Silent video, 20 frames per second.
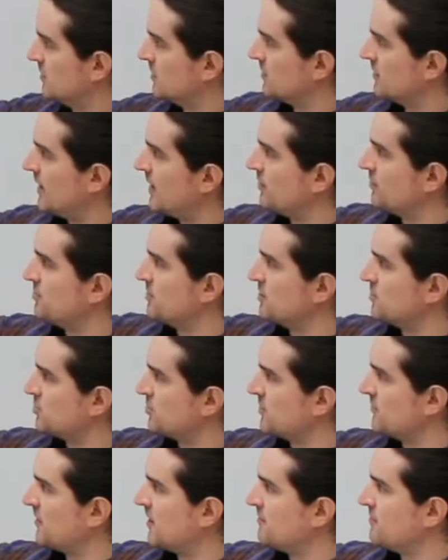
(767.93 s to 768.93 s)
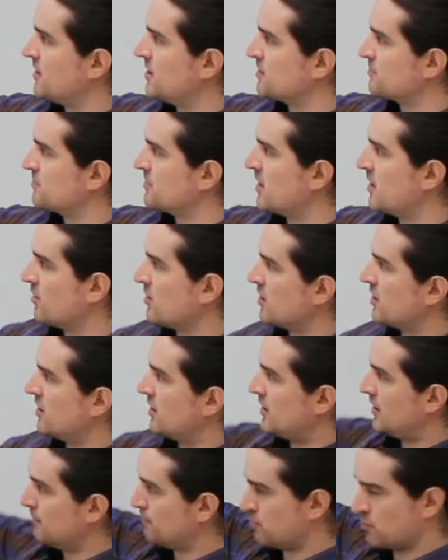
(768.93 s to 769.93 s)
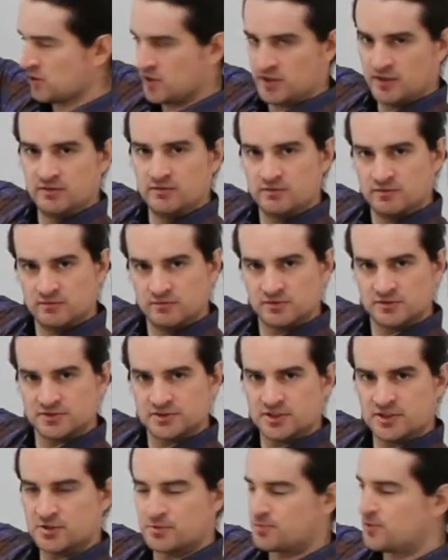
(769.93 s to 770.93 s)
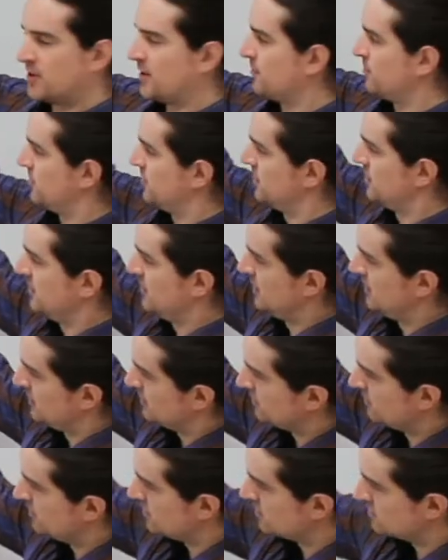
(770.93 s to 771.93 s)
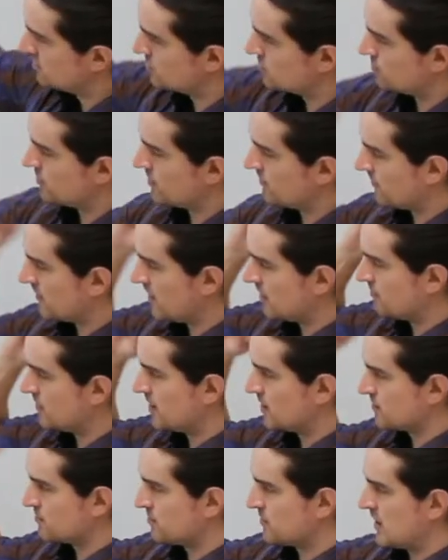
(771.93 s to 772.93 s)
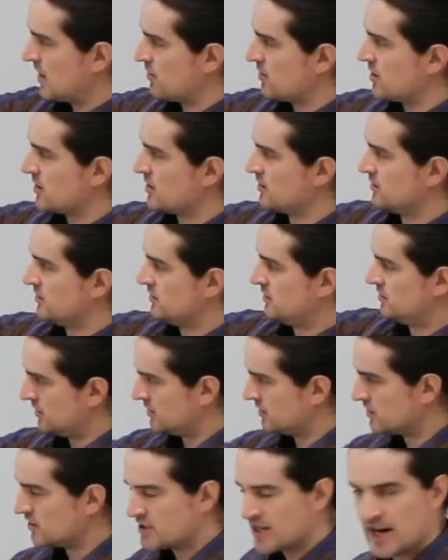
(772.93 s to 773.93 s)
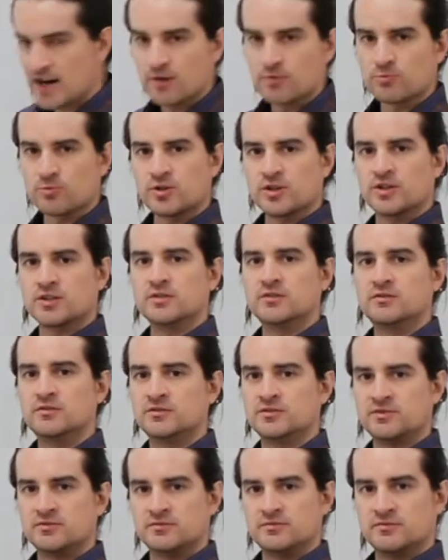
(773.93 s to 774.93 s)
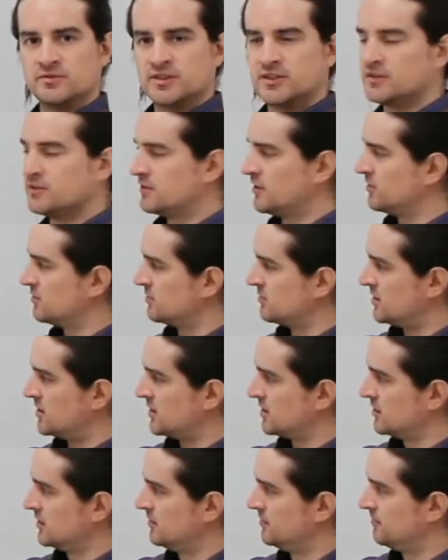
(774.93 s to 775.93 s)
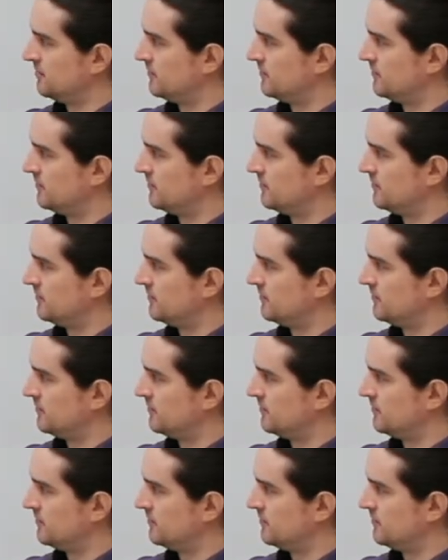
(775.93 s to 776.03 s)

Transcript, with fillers: That would be 25 miles per hour upward, arrow going upward. This is 25 miles per hour downward, right? Another rock.